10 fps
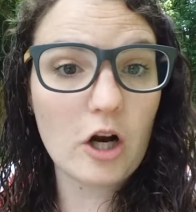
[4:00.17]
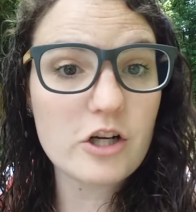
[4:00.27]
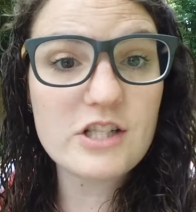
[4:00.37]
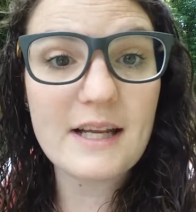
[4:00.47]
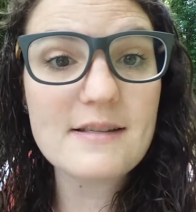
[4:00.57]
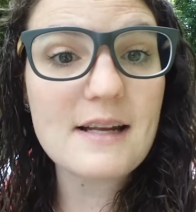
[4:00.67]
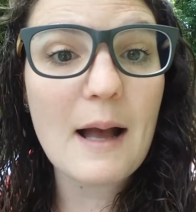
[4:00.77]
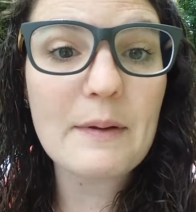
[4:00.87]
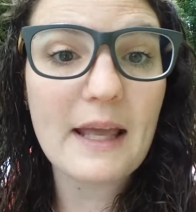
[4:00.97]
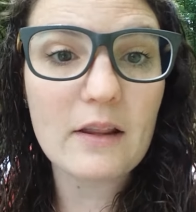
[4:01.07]
large
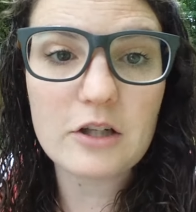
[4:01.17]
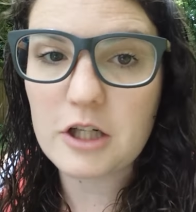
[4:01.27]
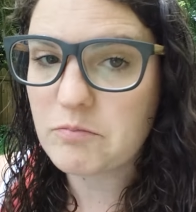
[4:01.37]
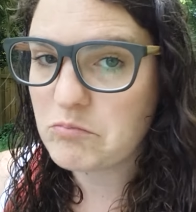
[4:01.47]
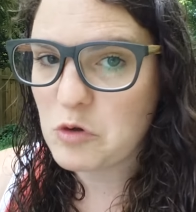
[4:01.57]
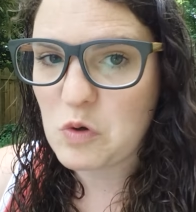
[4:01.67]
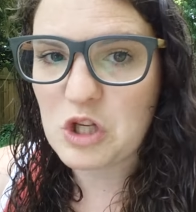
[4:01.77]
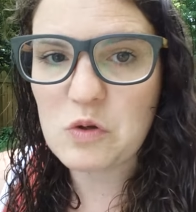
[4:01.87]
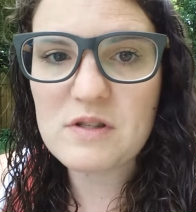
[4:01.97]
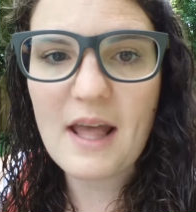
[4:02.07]
desktop calendar. You
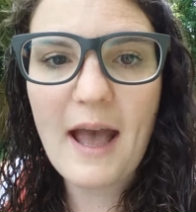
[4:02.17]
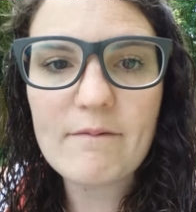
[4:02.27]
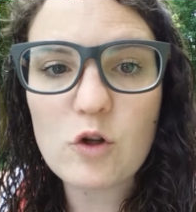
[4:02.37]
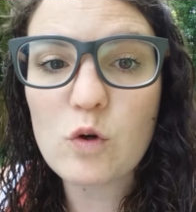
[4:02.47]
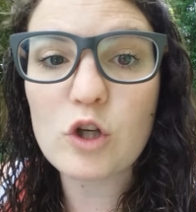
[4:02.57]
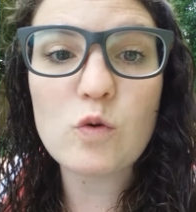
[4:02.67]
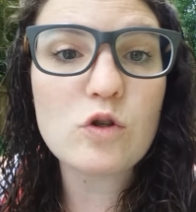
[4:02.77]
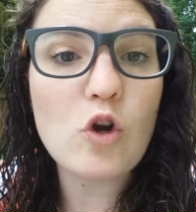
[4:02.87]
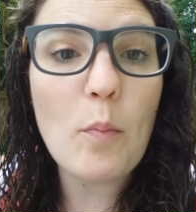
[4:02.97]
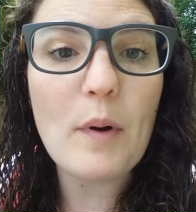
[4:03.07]
can use that. You can
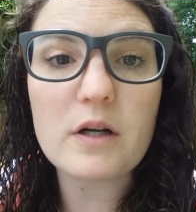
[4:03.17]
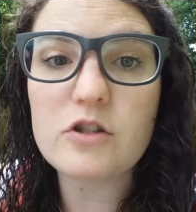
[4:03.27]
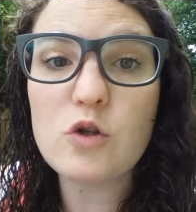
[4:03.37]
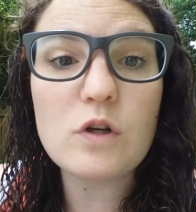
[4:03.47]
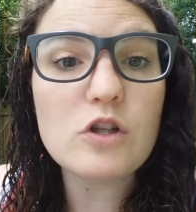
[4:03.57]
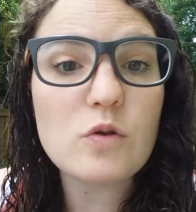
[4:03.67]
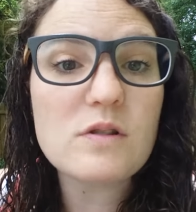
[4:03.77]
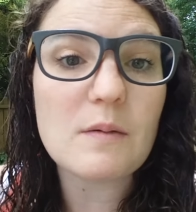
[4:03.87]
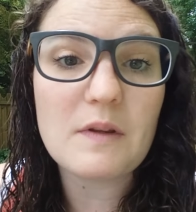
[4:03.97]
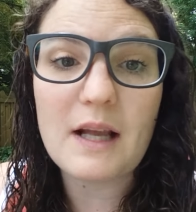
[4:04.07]
use notebooks. You can do
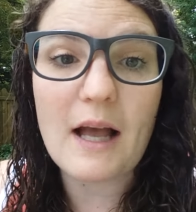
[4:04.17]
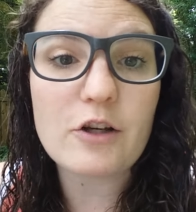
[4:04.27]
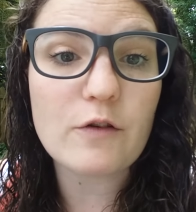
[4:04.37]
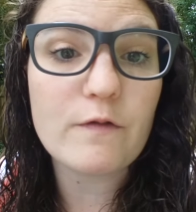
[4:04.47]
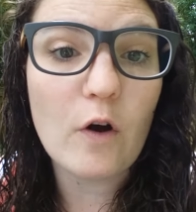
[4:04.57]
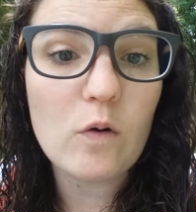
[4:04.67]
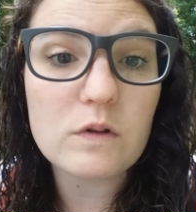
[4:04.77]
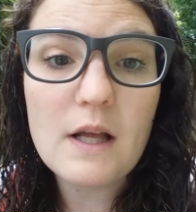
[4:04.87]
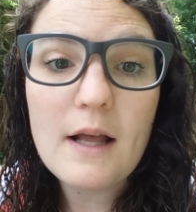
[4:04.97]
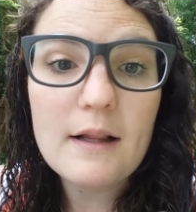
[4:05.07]
something on your
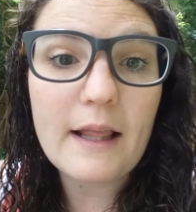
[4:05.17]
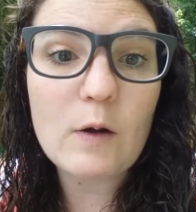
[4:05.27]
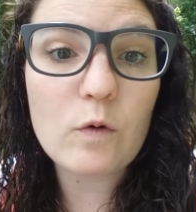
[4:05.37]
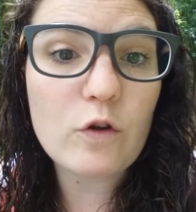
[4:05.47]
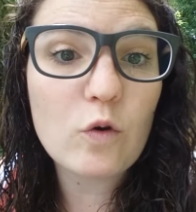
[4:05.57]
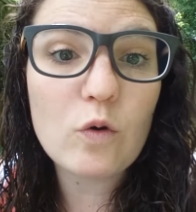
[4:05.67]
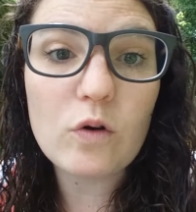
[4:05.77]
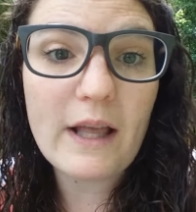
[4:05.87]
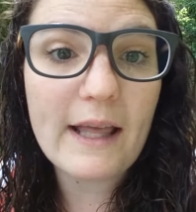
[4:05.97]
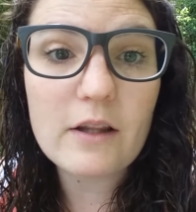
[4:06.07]
phone, like with
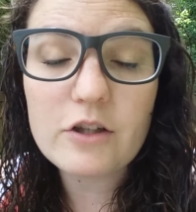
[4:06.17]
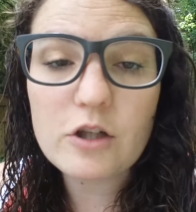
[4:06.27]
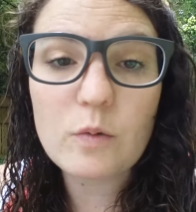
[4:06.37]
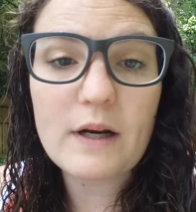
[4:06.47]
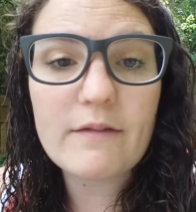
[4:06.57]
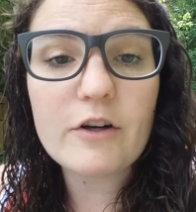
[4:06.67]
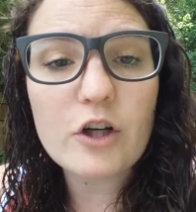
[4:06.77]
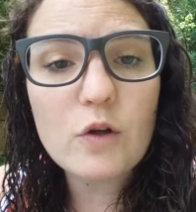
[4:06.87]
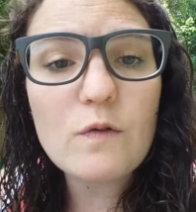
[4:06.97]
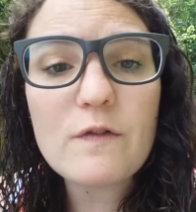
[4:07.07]
Google Calendar or whatever.
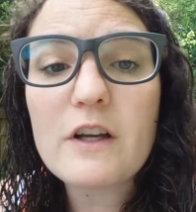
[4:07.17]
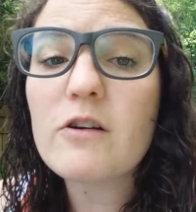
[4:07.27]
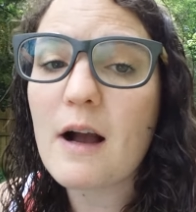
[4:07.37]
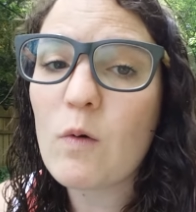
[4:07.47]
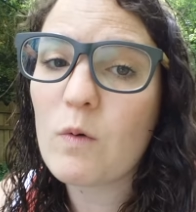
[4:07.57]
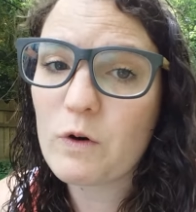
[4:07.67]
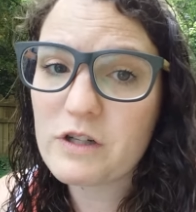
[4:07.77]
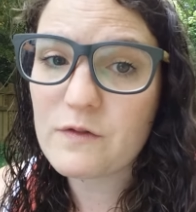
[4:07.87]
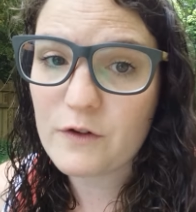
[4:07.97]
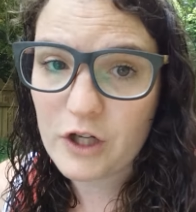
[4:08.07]
You figure out what
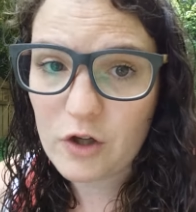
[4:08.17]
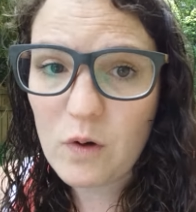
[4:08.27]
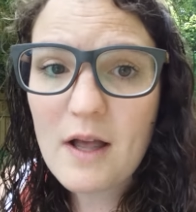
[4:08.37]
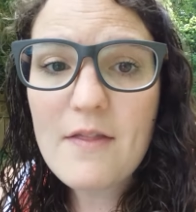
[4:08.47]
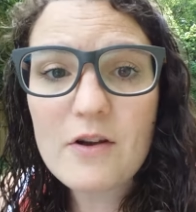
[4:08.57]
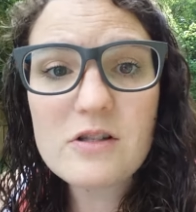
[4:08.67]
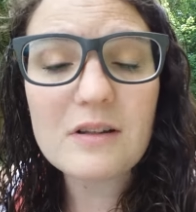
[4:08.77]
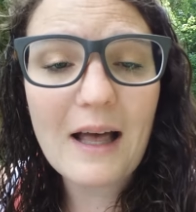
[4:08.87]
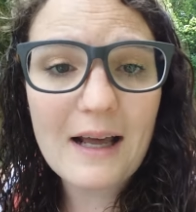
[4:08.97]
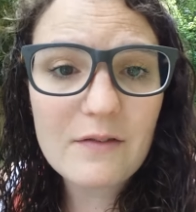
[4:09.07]
works for you. There's a
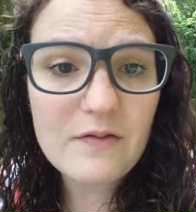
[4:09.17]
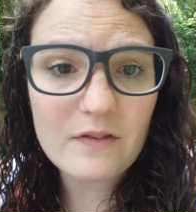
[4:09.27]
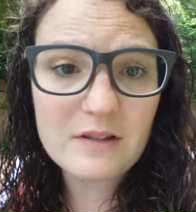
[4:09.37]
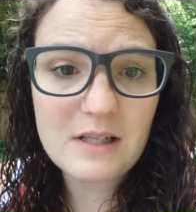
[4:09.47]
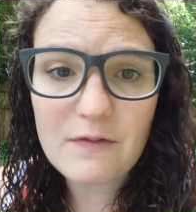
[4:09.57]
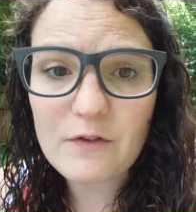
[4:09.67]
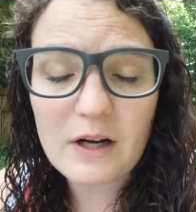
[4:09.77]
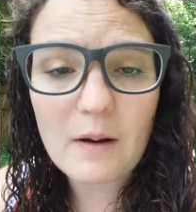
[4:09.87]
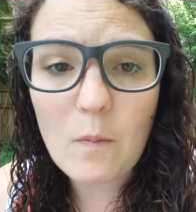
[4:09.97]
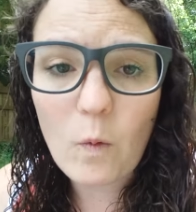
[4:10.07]
lot of
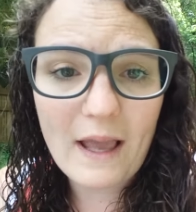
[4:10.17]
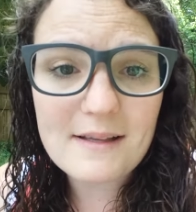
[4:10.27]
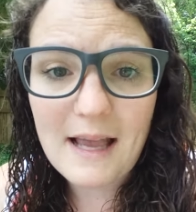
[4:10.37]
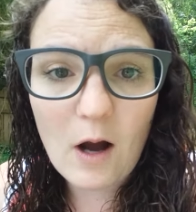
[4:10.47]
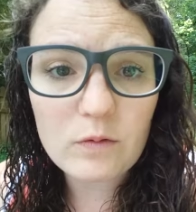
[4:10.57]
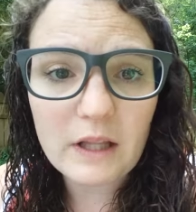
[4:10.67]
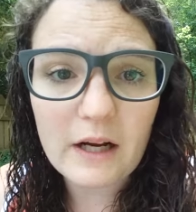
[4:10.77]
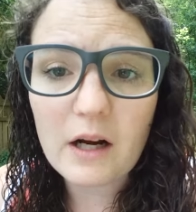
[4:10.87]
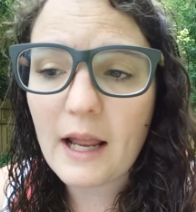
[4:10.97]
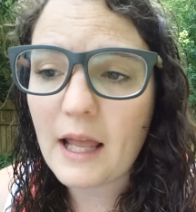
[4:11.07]
different ways out
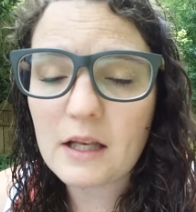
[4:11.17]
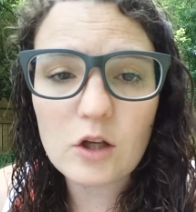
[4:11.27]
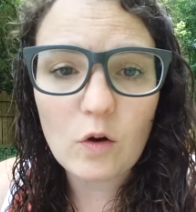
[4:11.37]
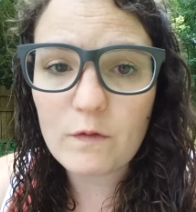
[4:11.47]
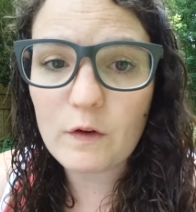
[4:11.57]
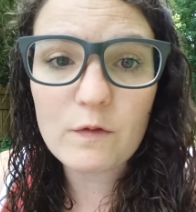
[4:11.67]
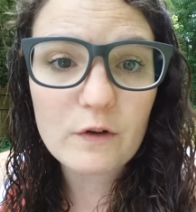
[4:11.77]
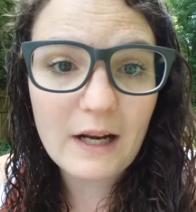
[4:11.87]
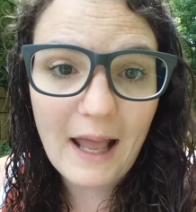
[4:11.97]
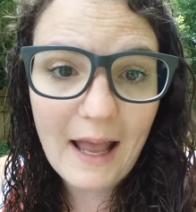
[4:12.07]
there, and feel
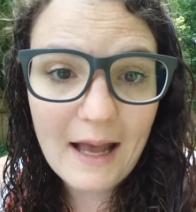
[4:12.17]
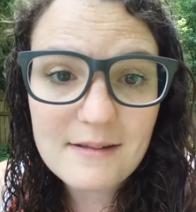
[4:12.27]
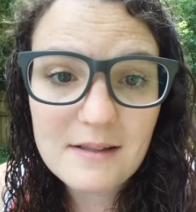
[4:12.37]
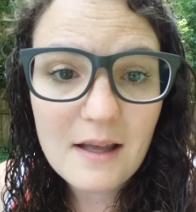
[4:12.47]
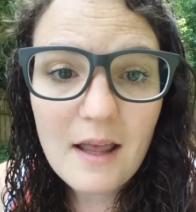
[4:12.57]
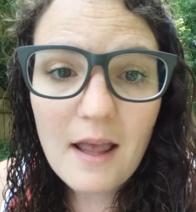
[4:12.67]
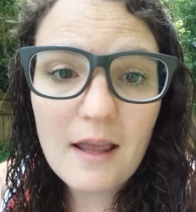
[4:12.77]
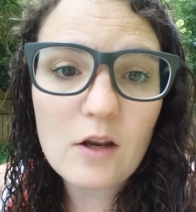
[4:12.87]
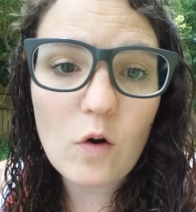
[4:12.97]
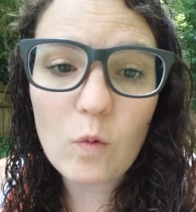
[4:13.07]
free to ask,
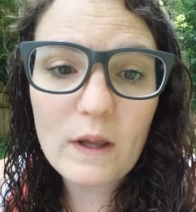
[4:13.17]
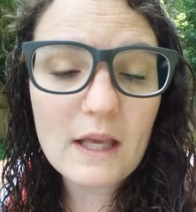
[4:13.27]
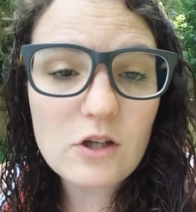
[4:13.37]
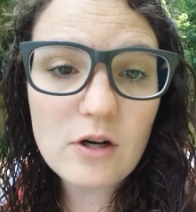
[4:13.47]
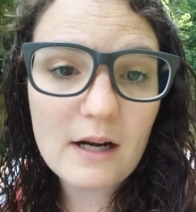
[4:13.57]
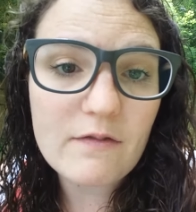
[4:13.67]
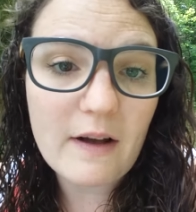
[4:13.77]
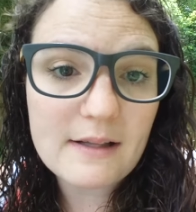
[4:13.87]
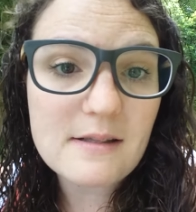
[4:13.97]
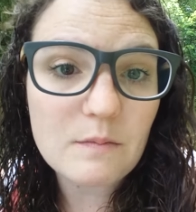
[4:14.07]
and we can try to
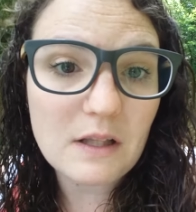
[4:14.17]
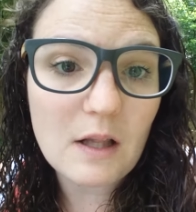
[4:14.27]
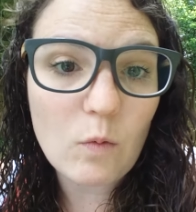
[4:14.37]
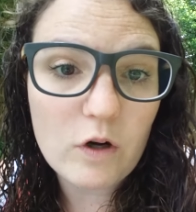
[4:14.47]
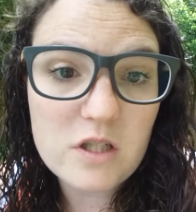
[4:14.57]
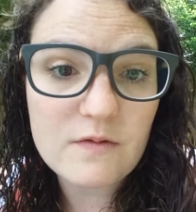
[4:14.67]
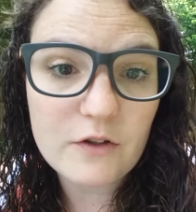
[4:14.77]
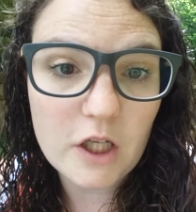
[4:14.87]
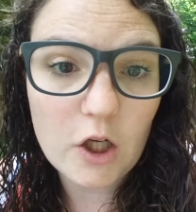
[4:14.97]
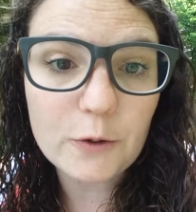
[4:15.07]
find something that works
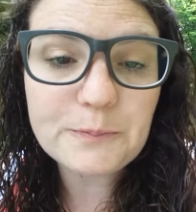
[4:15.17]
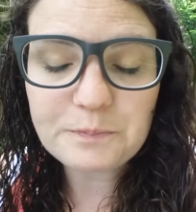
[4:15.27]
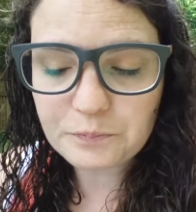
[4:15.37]
for you.